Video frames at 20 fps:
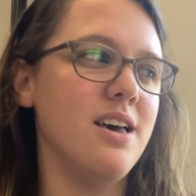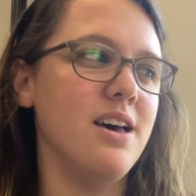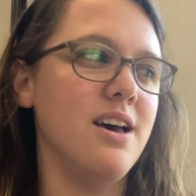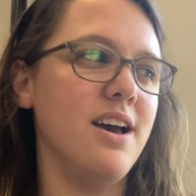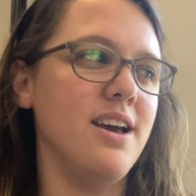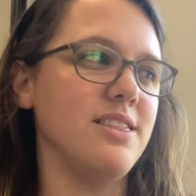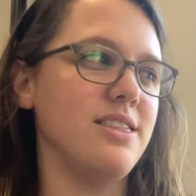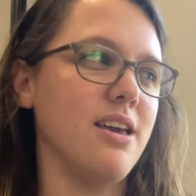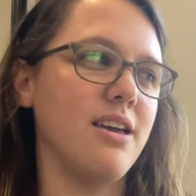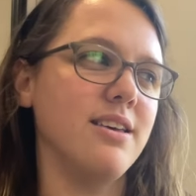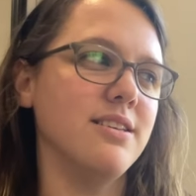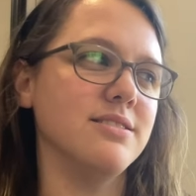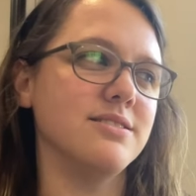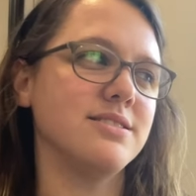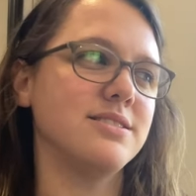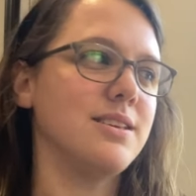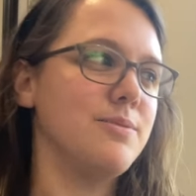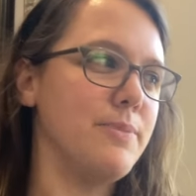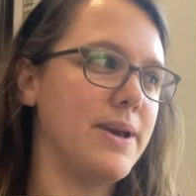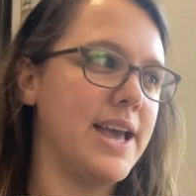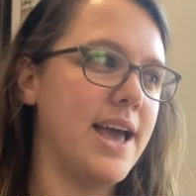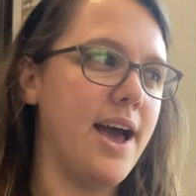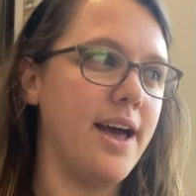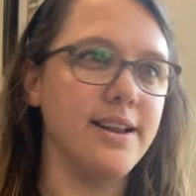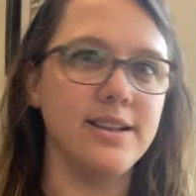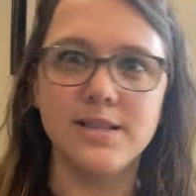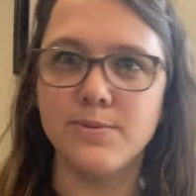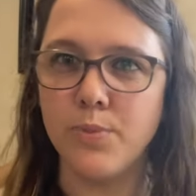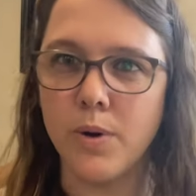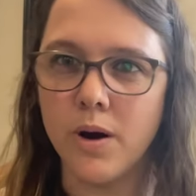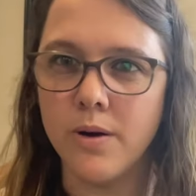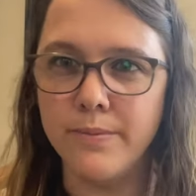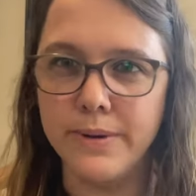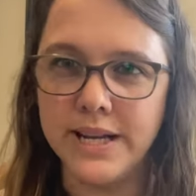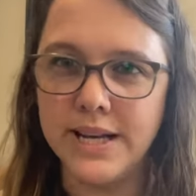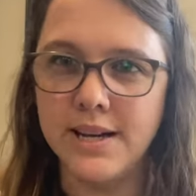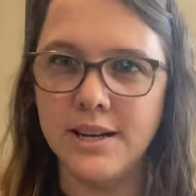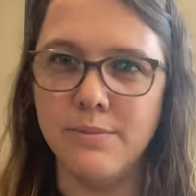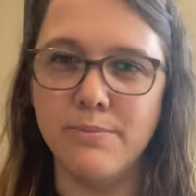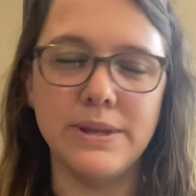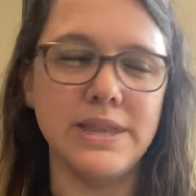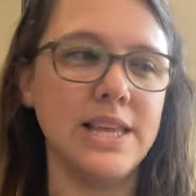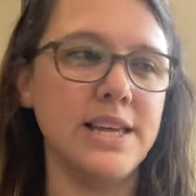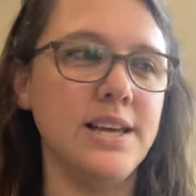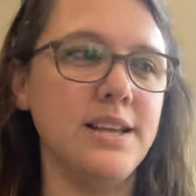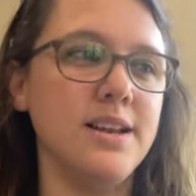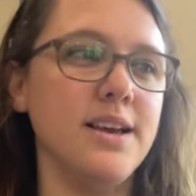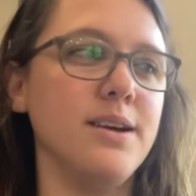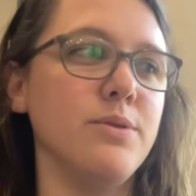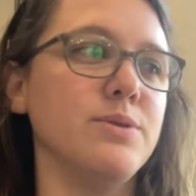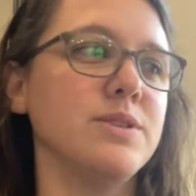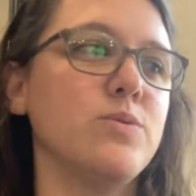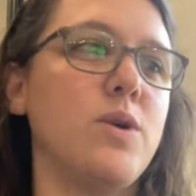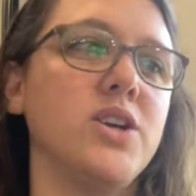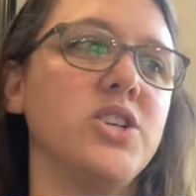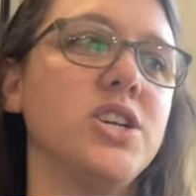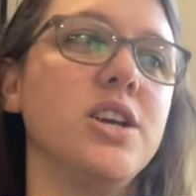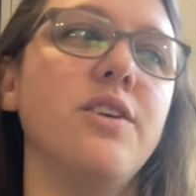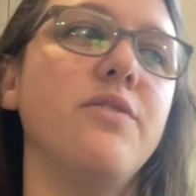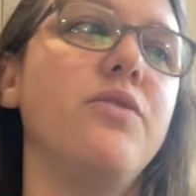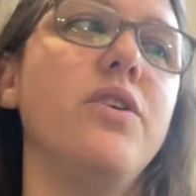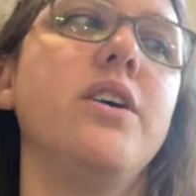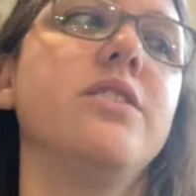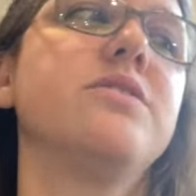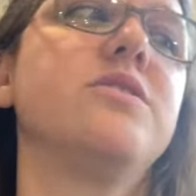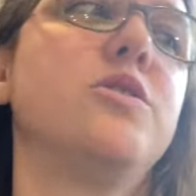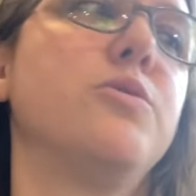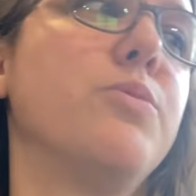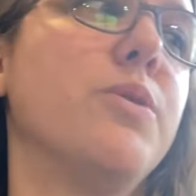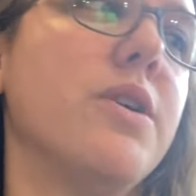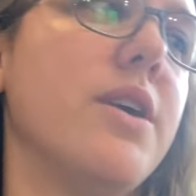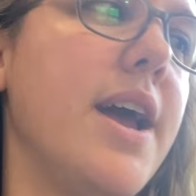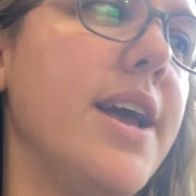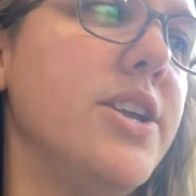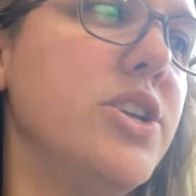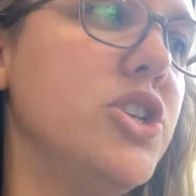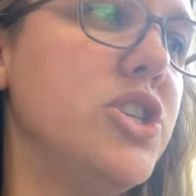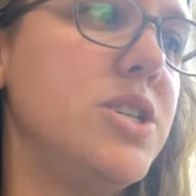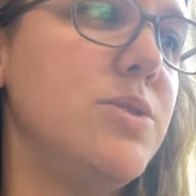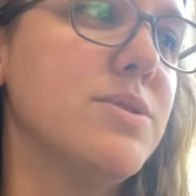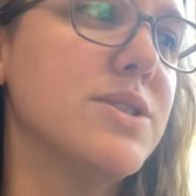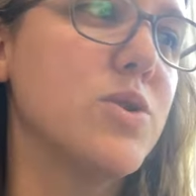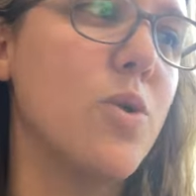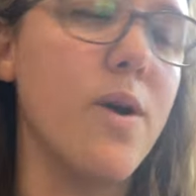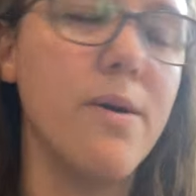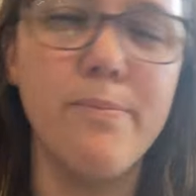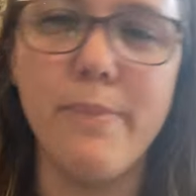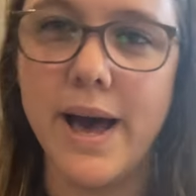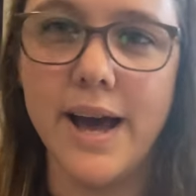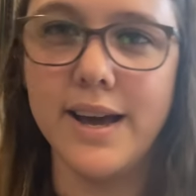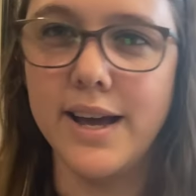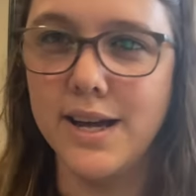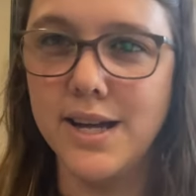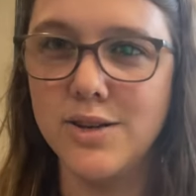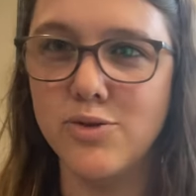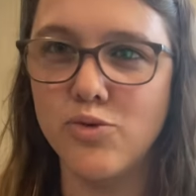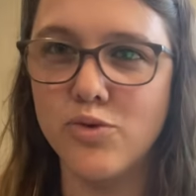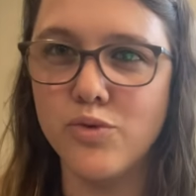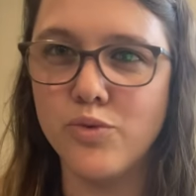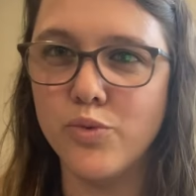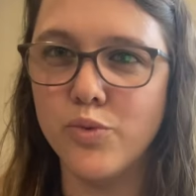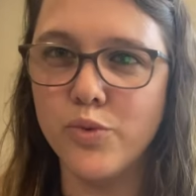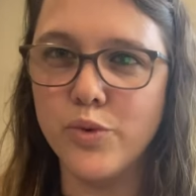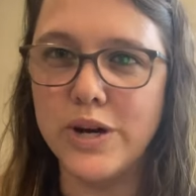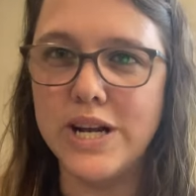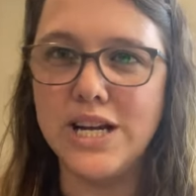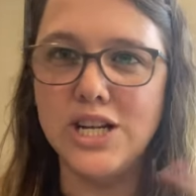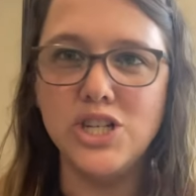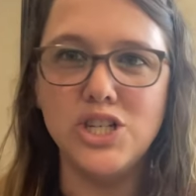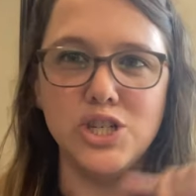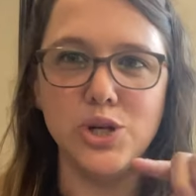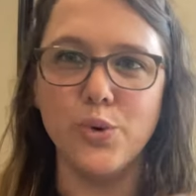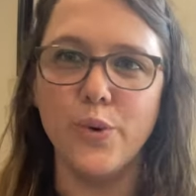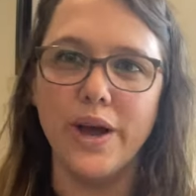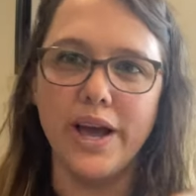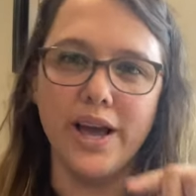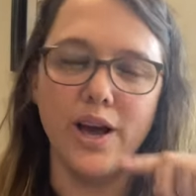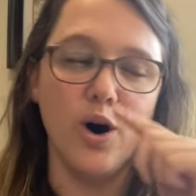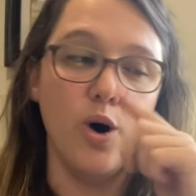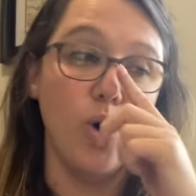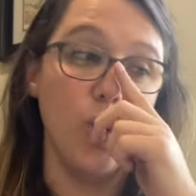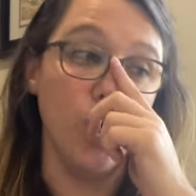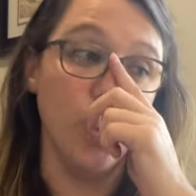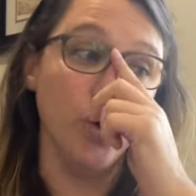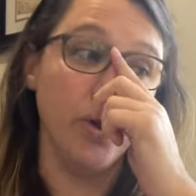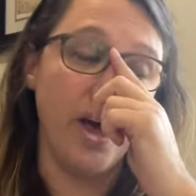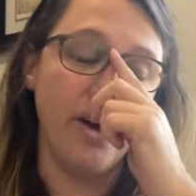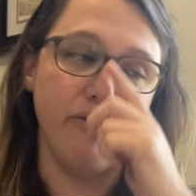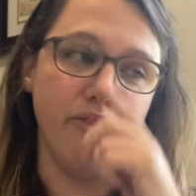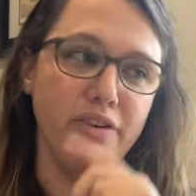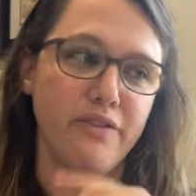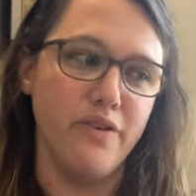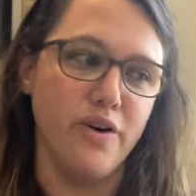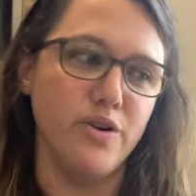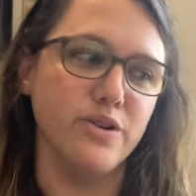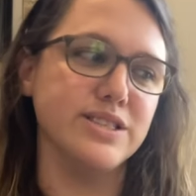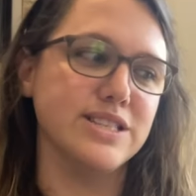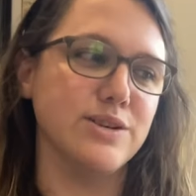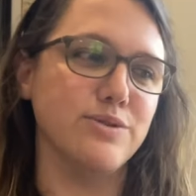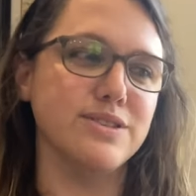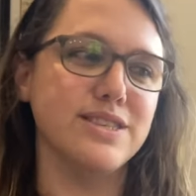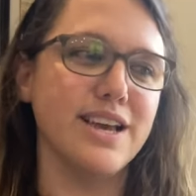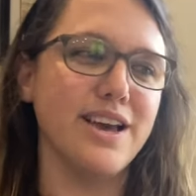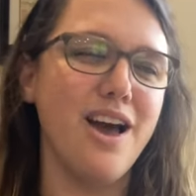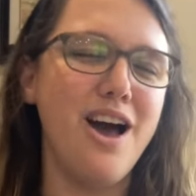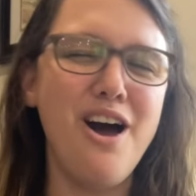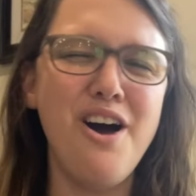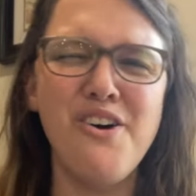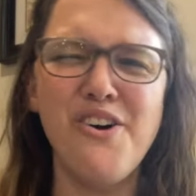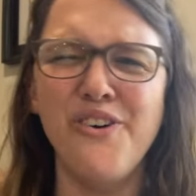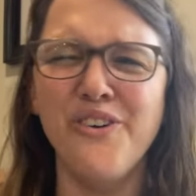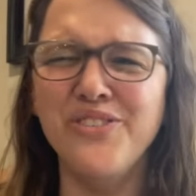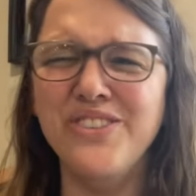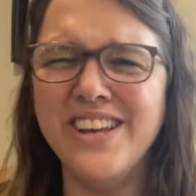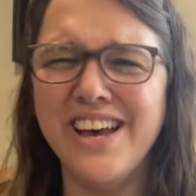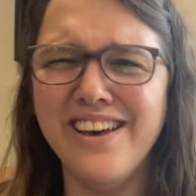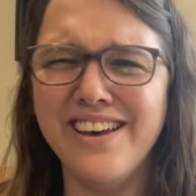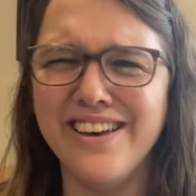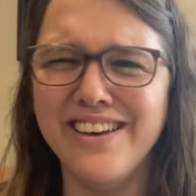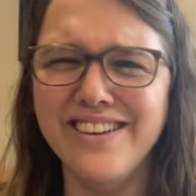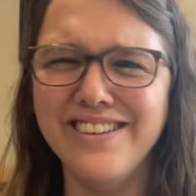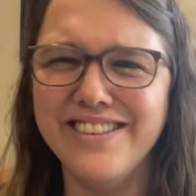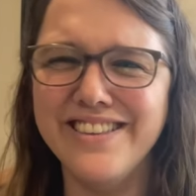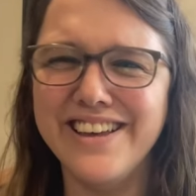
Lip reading: I think because in my head it's permanent. But then I was watching a Flosstuber and she was going back and redoing old FFOs. And I was like, oh, duh.